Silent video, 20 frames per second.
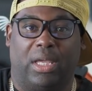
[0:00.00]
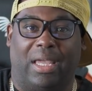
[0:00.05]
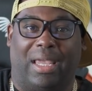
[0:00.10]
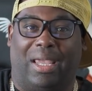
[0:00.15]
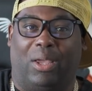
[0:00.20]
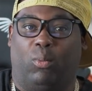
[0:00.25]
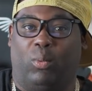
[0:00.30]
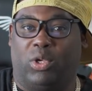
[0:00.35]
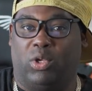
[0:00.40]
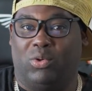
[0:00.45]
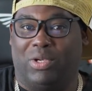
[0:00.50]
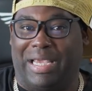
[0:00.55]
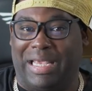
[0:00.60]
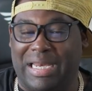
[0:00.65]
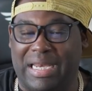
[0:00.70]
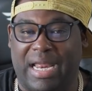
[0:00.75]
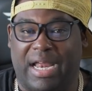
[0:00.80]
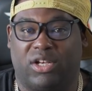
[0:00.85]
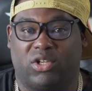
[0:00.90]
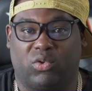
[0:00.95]
And when you get
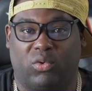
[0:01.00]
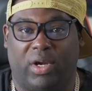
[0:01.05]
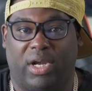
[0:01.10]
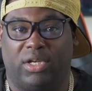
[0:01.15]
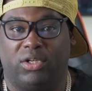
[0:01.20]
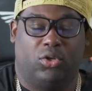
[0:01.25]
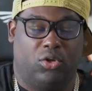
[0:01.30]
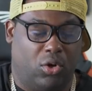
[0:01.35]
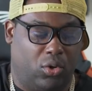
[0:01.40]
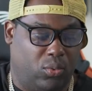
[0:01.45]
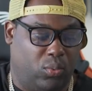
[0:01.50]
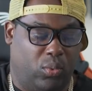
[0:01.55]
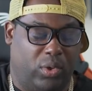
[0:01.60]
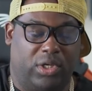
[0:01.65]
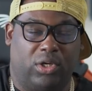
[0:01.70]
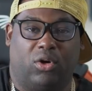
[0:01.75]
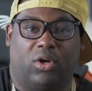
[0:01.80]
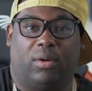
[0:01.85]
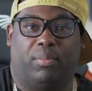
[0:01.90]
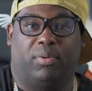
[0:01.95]
in that trade, you know where
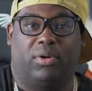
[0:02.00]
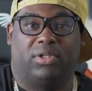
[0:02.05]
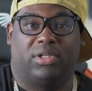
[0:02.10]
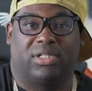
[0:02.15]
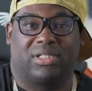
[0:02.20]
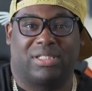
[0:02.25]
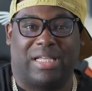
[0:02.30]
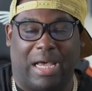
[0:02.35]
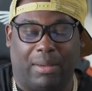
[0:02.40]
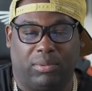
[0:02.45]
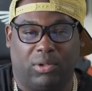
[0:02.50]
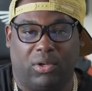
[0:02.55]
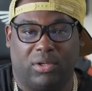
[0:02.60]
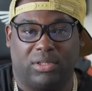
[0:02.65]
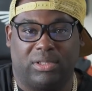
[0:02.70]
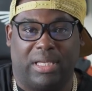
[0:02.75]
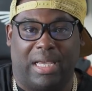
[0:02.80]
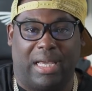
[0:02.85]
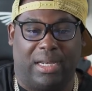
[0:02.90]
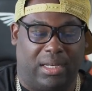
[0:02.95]
you're going to put your stop
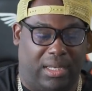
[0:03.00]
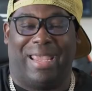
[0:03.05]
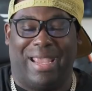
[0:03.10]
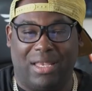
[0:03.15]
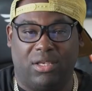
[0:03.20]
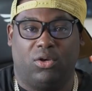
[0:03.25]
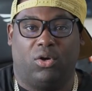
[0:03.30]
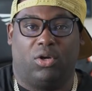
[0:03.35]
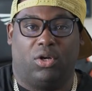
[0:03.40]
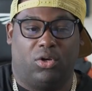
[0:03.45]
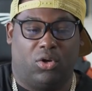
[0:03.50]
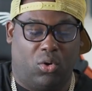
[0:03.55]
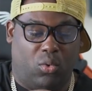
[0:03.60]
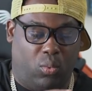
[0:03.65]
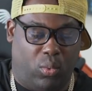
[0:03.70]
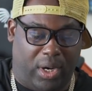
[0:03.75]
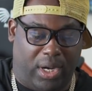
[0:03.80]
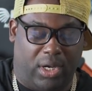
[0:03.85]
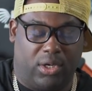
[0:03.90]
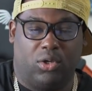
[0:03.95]
loss at, and you're going to know
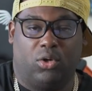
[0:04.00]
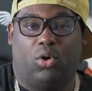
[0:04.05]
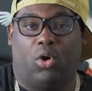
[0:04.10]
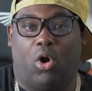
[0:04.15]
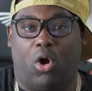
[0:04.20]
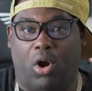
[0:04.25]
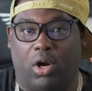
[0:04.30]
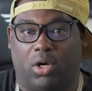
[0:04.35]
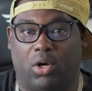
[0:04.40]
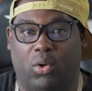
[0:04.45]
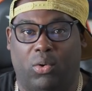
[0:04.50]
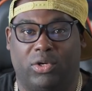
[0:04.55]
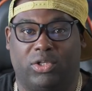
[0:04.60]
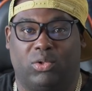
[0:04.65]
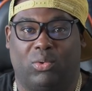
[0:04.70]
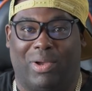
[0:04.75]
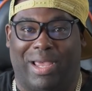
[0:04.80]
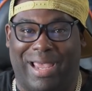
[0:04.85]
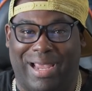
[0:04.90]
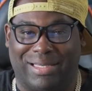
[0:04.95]
where you are going
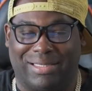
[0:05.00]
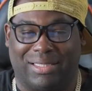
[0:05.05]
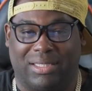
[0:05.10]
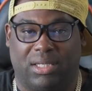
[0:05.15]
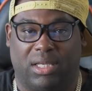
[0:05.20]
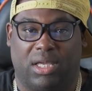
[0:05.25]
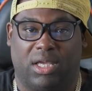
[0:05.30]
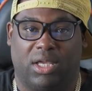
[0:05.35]
to exit.